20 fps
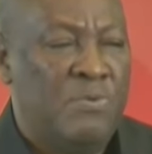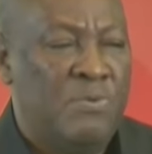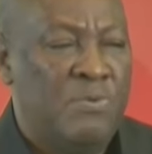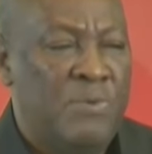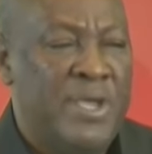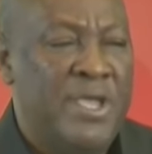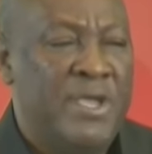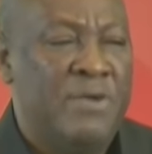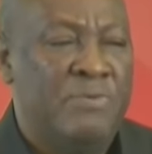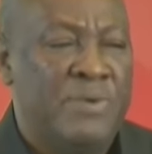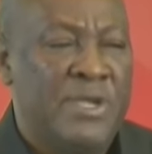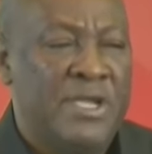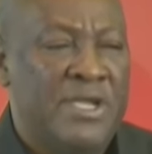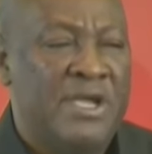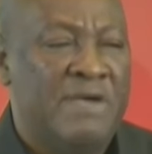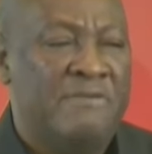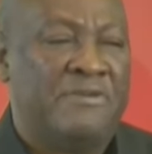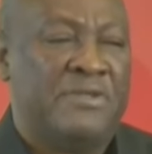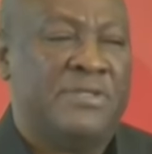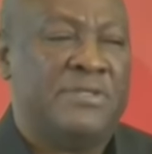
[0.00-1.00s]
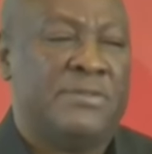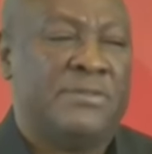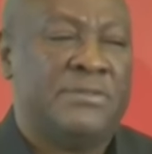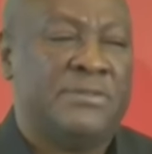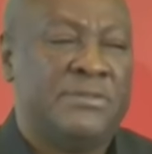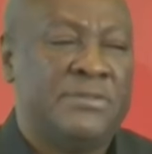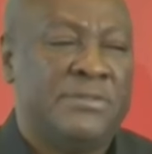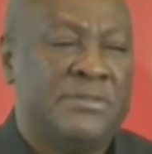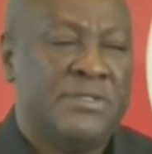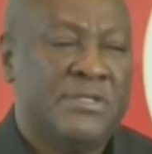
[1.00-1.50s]
the way we govern,
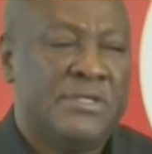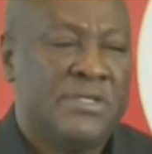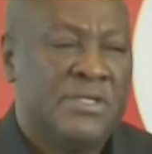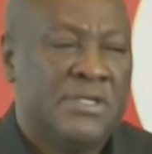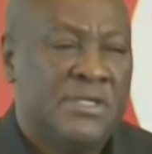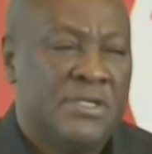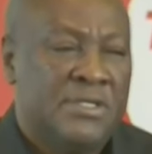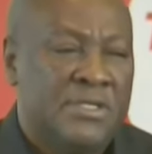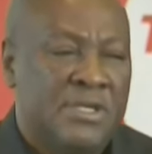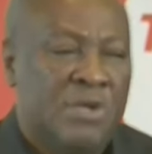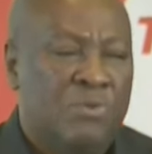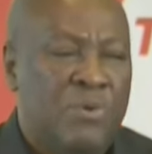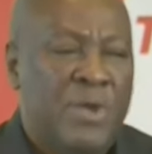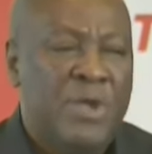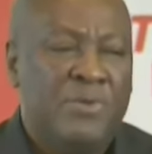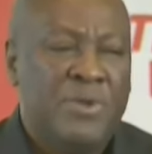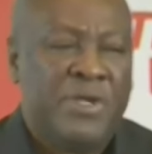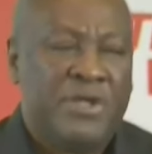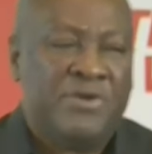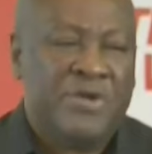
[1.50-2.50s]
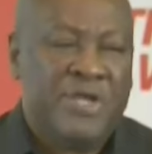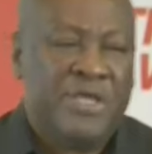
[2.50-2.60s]
the way we